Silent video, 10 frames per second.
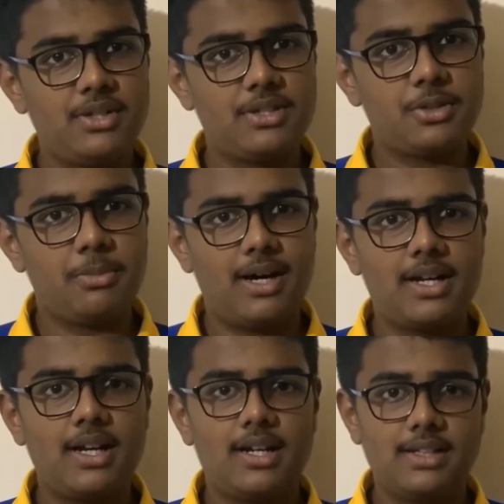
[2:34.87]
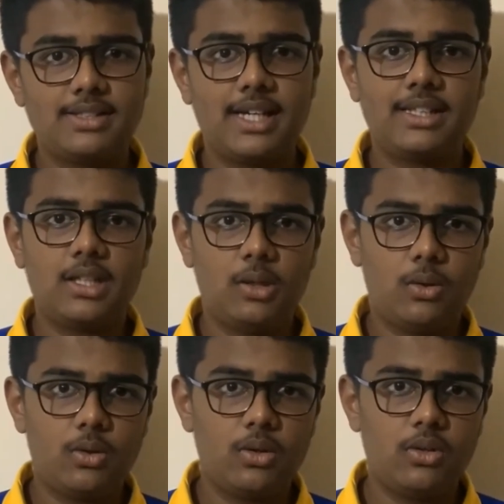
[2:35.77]
S. Kumar, designed the
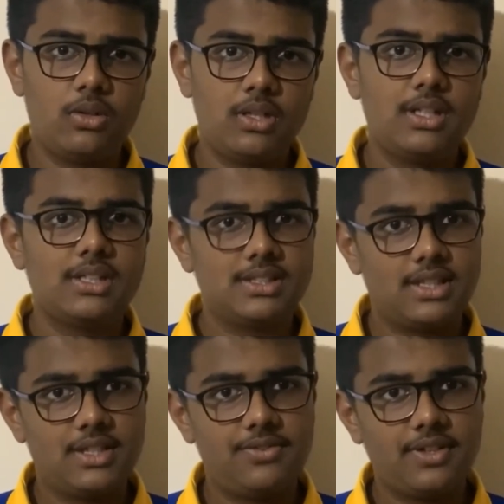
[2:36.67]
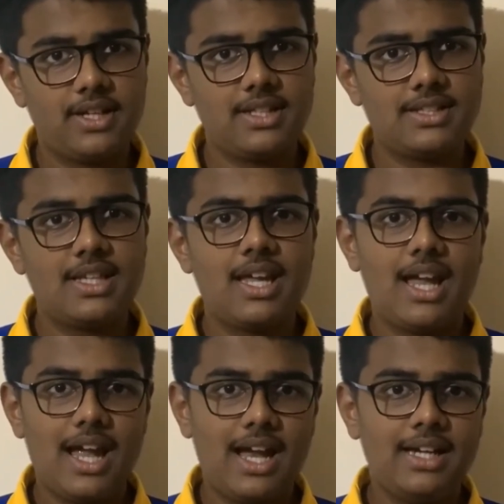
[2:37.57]
logo, certificates
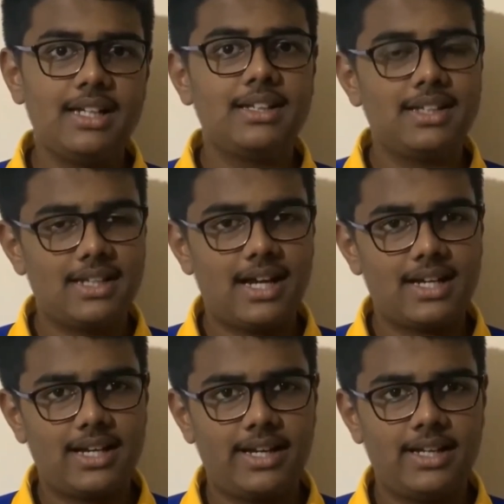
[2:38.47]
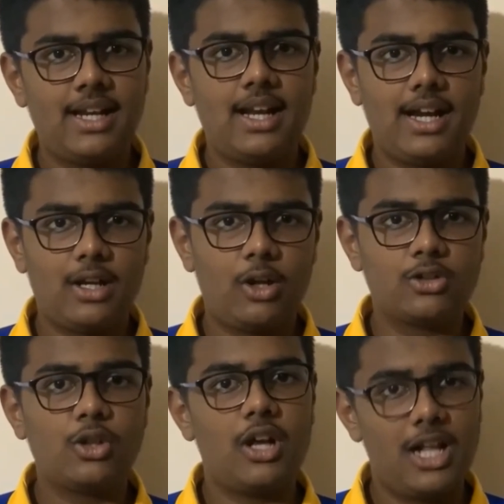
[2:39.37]
and the tagline and
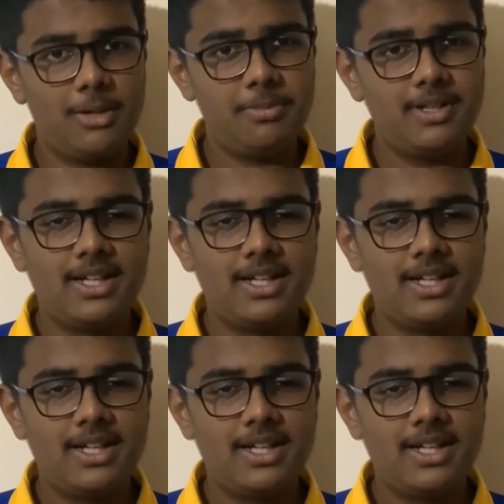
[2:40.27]
also helped